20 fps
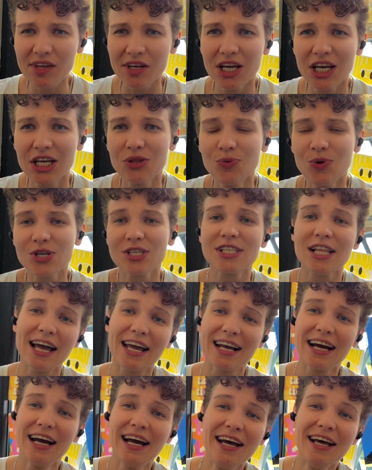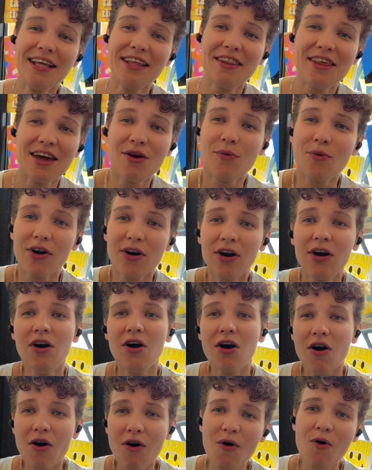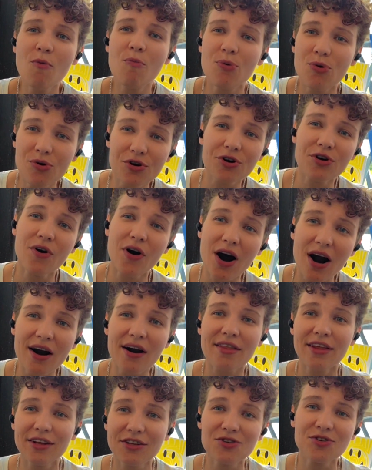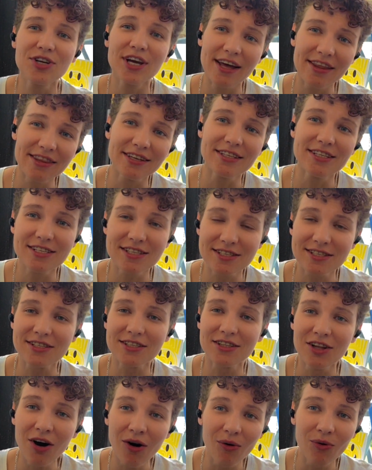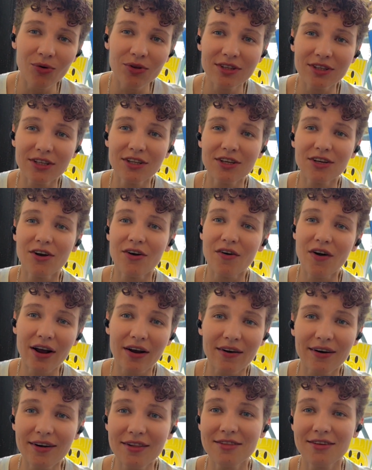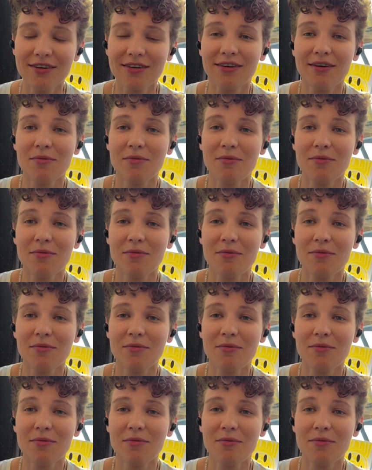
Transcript: it was like they were, oh, poor you are that you get this note in your record,